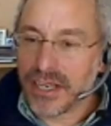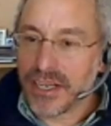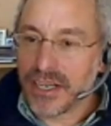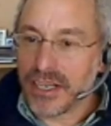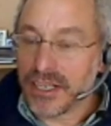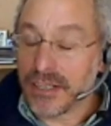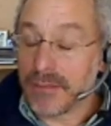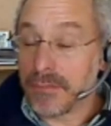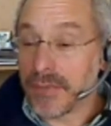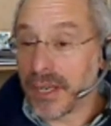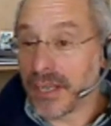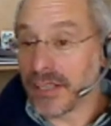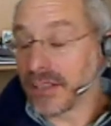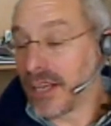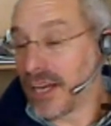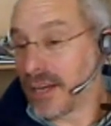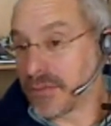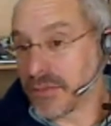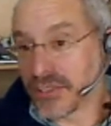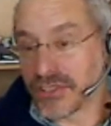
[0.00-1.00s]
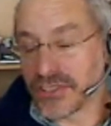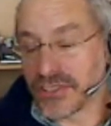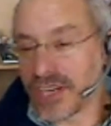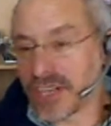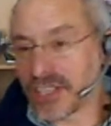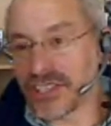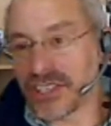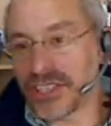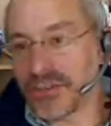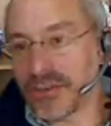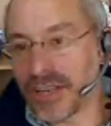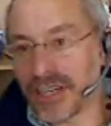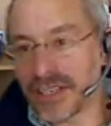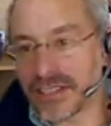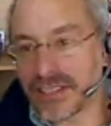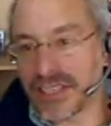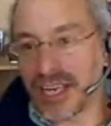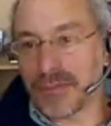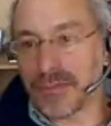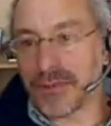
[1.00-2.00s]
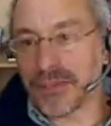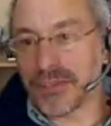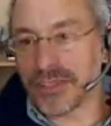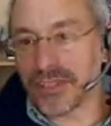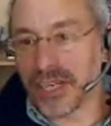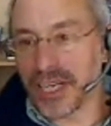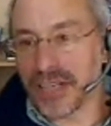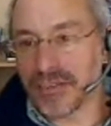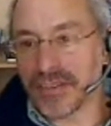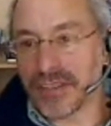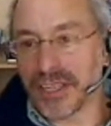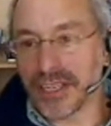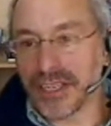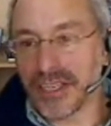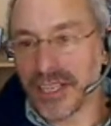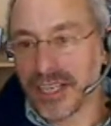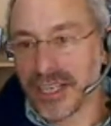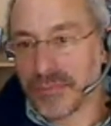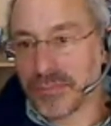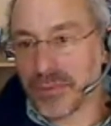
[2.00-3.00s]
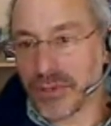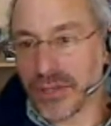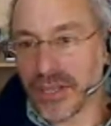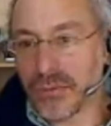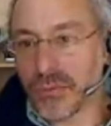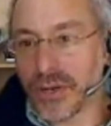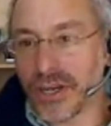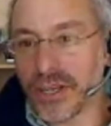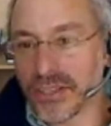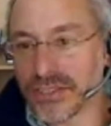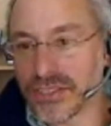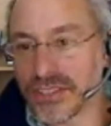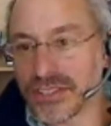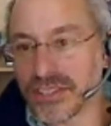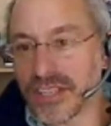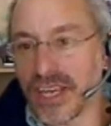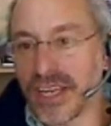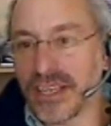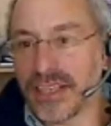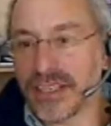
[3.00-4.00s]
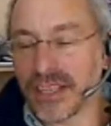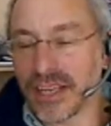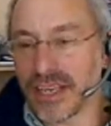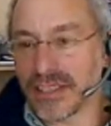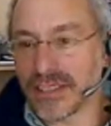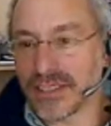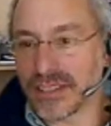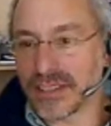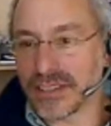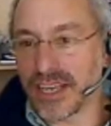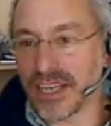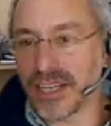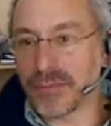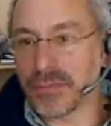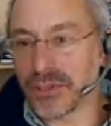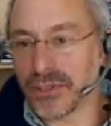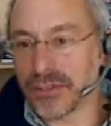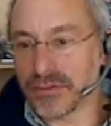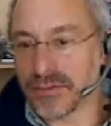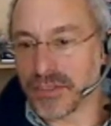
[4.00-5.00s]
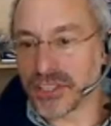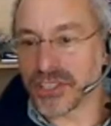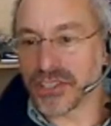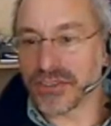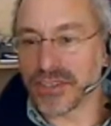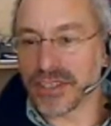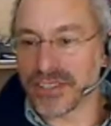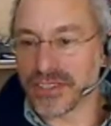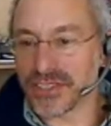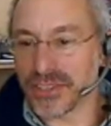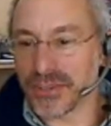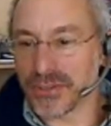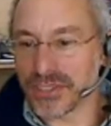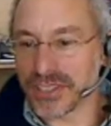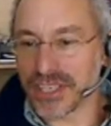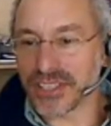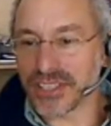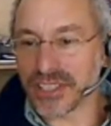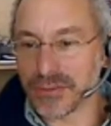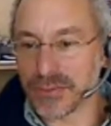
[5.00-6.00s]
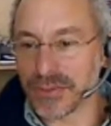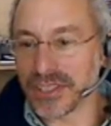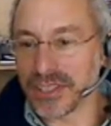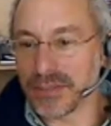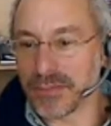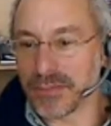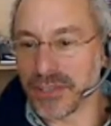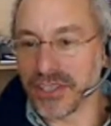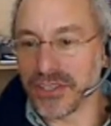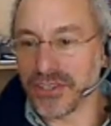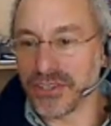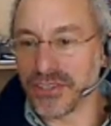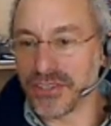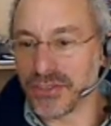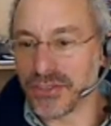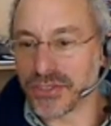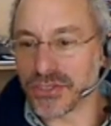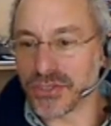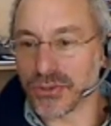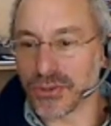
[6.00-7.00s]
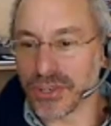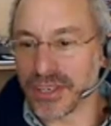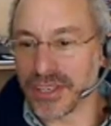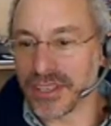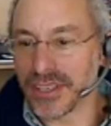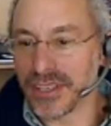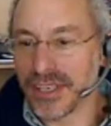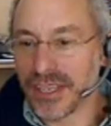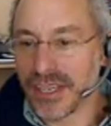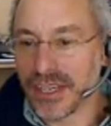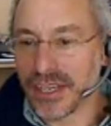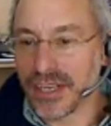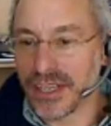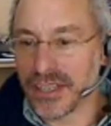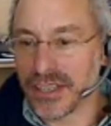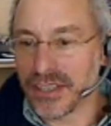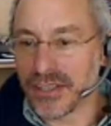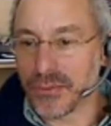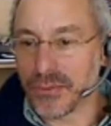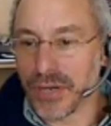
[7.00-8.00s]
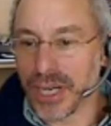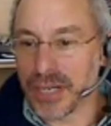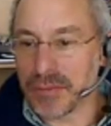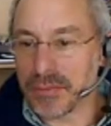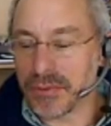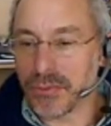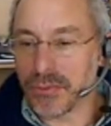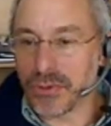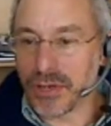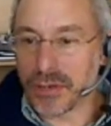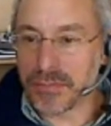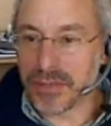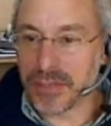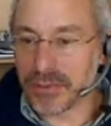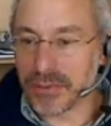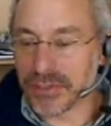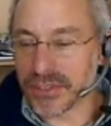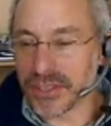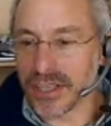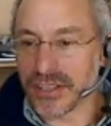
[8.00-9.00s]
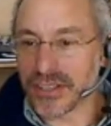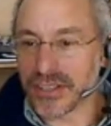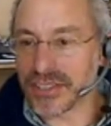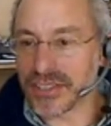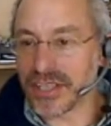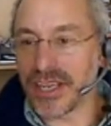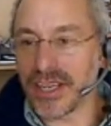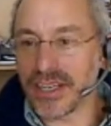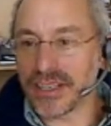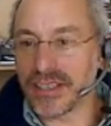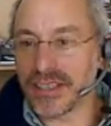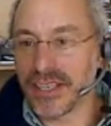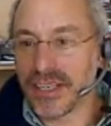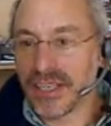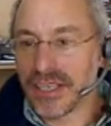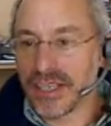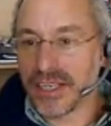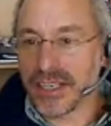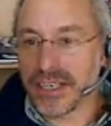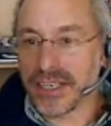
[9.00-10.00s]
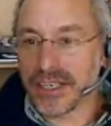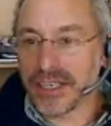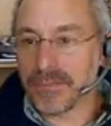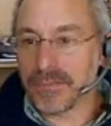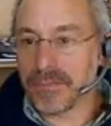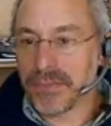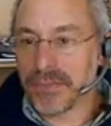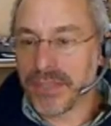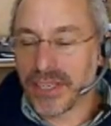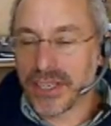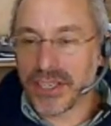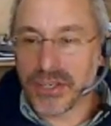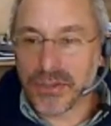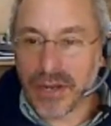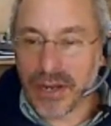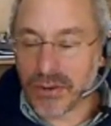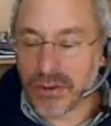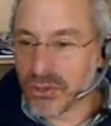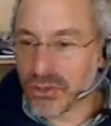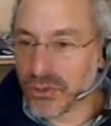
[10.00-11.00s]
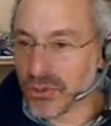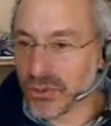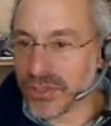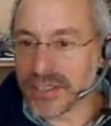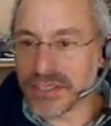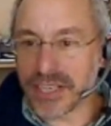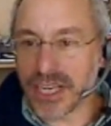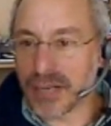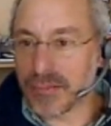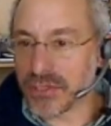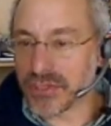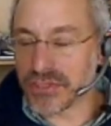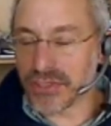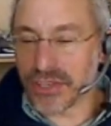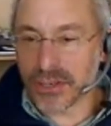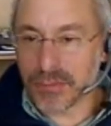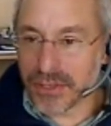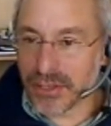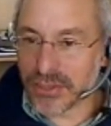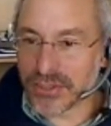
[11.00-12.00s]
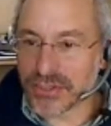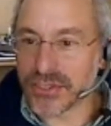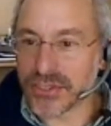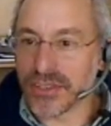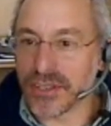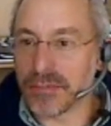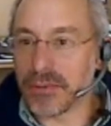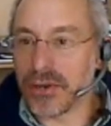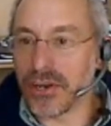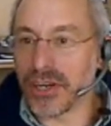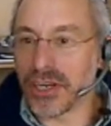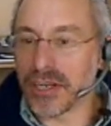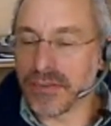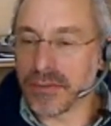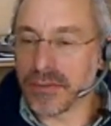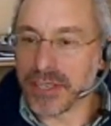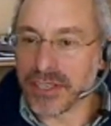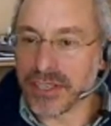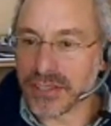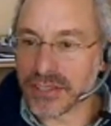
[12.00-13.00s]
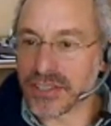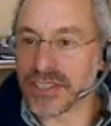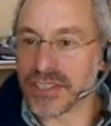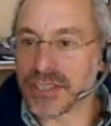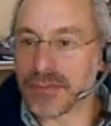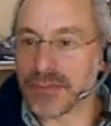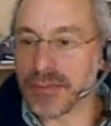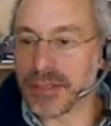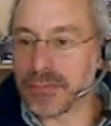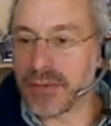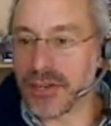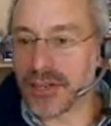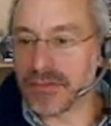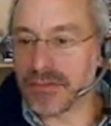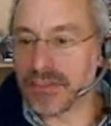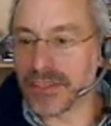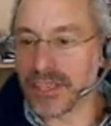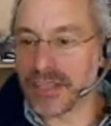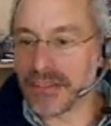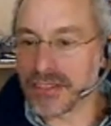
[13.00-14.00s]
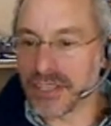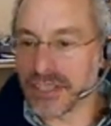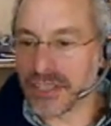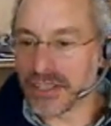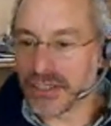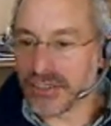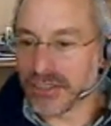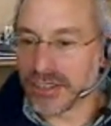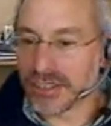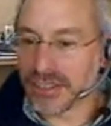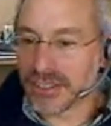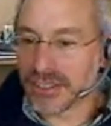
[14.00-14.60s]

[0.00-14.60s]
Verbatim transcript: Um, and lobsters are actually a great example of a pretty well sustained and sustainable fishery. So it's actually a really pretty good news story uh, in a way. But we want people to understand, um, you know, how cool these animals are, but also they're part of the bigger system and part of a life cycle.